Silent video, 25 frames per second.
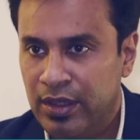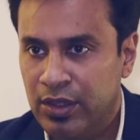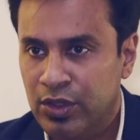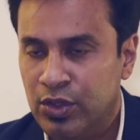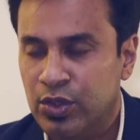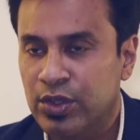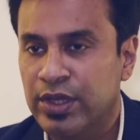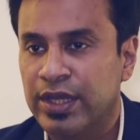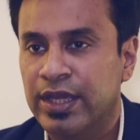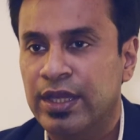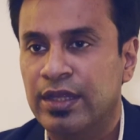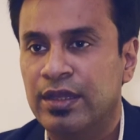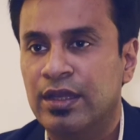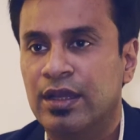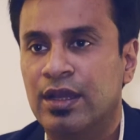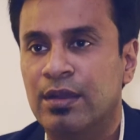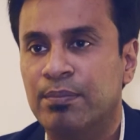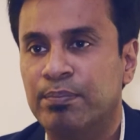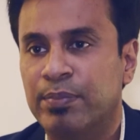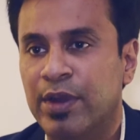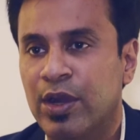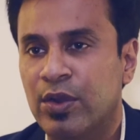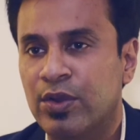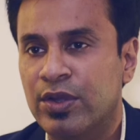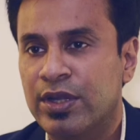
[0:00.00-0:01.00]
Today, the
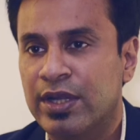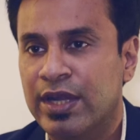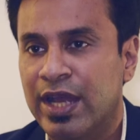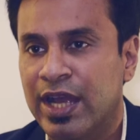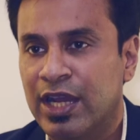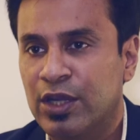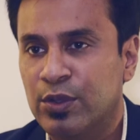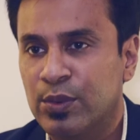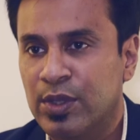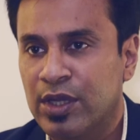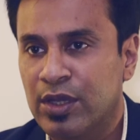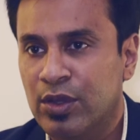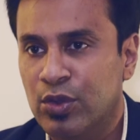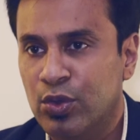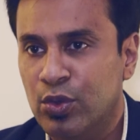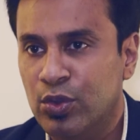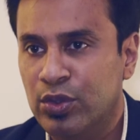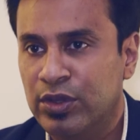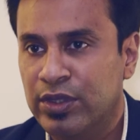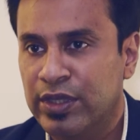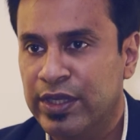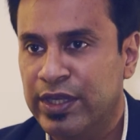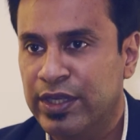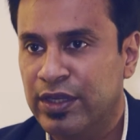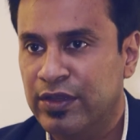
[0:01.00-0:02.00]
compounded annual
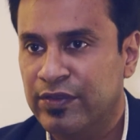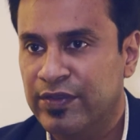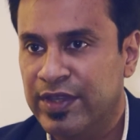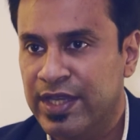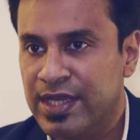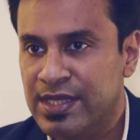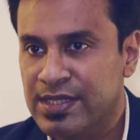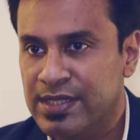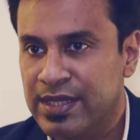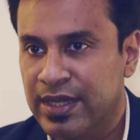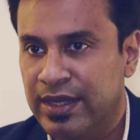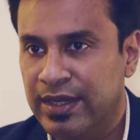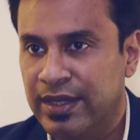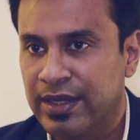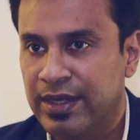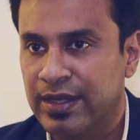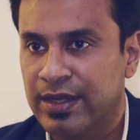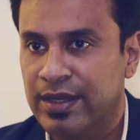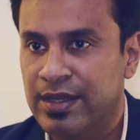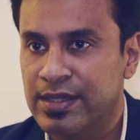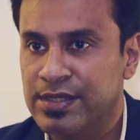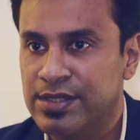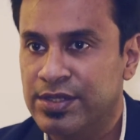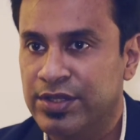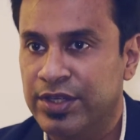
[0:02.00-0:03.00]
growth rate of the aesthetic
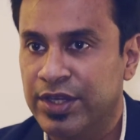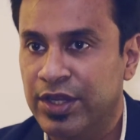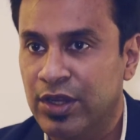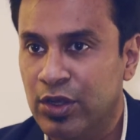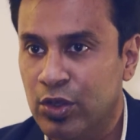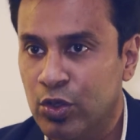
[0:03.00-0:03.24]
industry